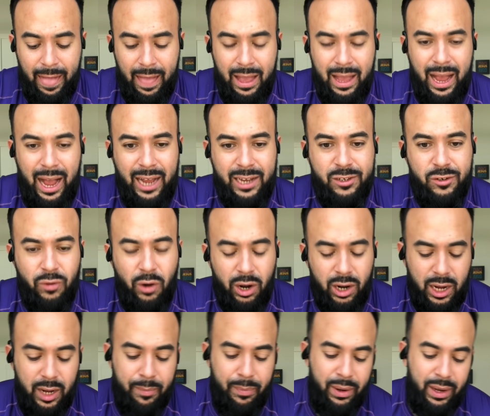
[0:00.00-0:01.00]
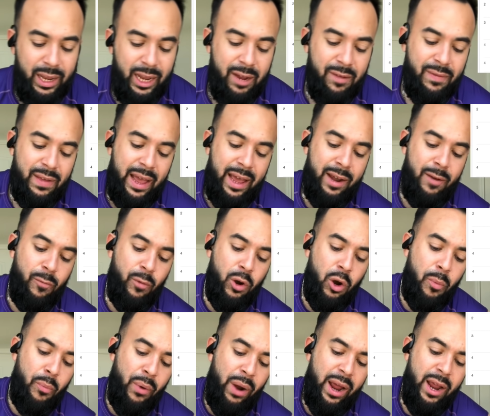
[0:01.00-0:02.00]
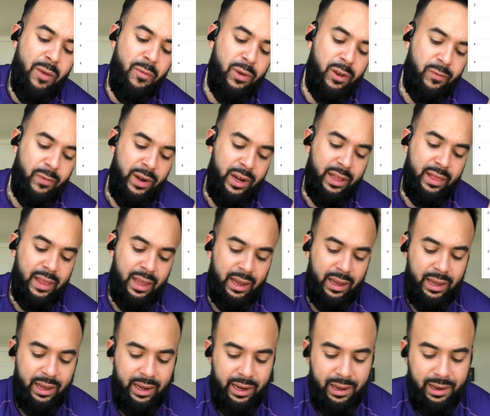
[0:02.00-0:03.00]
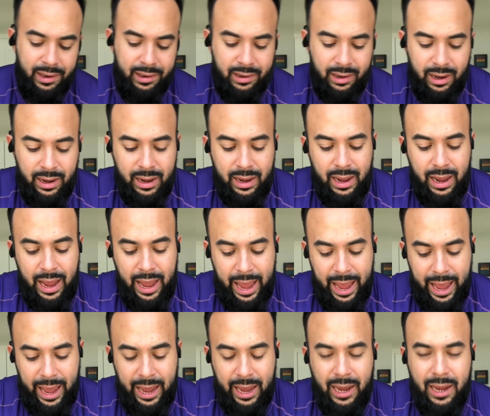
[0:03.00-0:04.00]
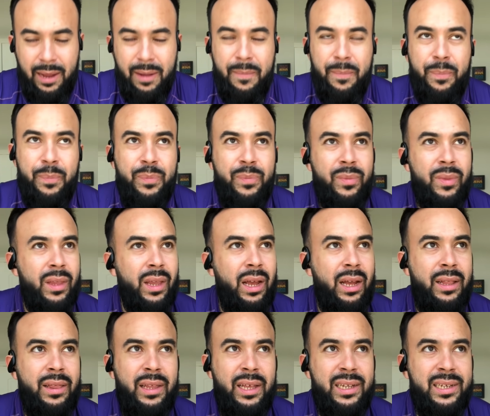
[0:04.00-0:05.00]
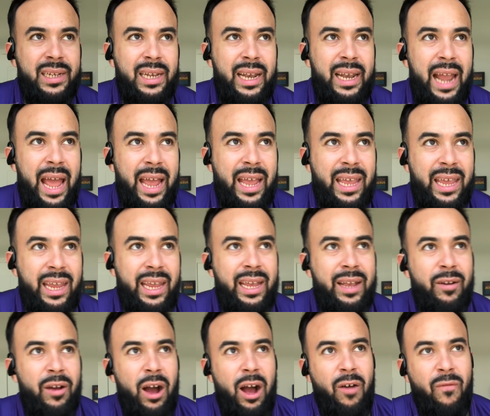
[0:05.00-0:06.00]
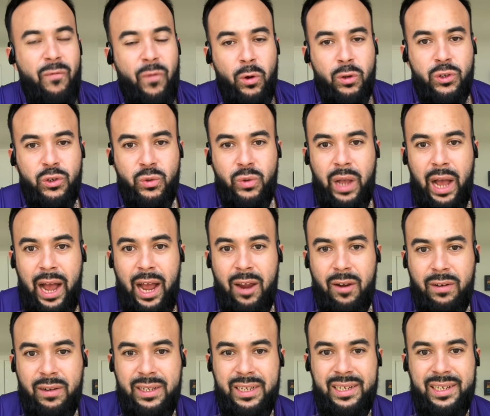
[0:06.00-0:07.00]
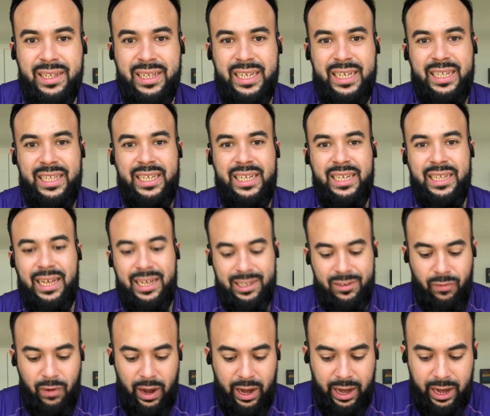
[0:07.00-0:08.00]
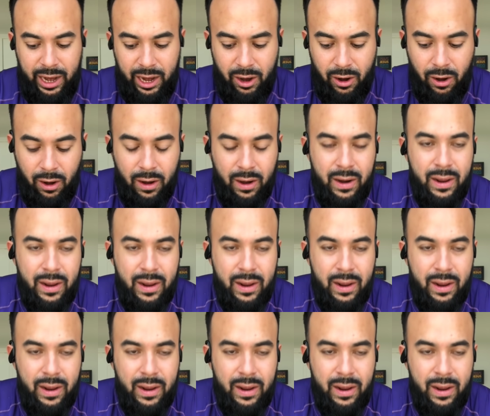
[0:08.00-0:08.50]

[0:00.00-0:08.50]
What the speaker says: I strongly believe that what O'Brien was really thinking is, hey, this Lecky Fotu guy, this DT that's right here,